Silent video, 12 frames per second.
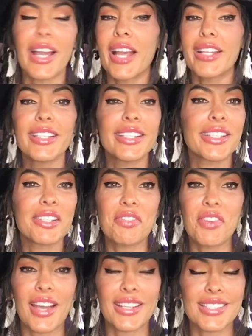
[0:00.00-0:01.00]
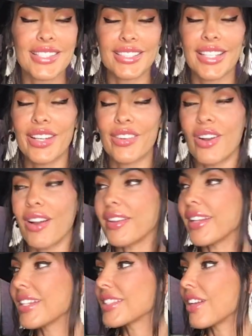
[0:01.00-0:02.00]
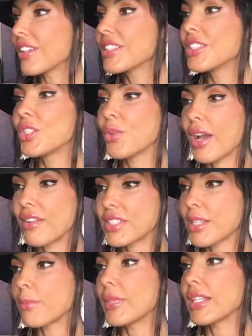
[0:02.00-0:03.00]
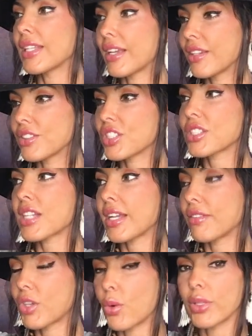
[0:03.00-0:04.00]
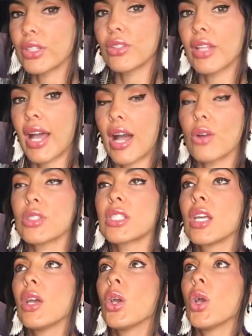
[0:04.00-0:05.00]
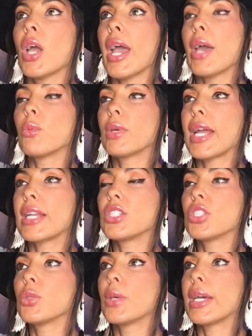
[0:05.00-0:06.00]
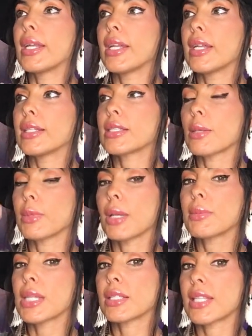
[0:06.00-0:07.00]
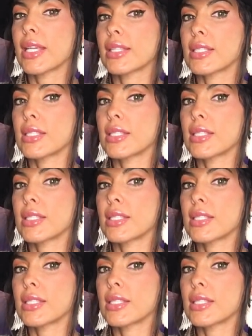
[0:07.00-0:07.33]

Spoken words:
I didn't get a fan until later on. As long as you have something that you're just kind of going through the house. And when I do it, sometimes I'll take the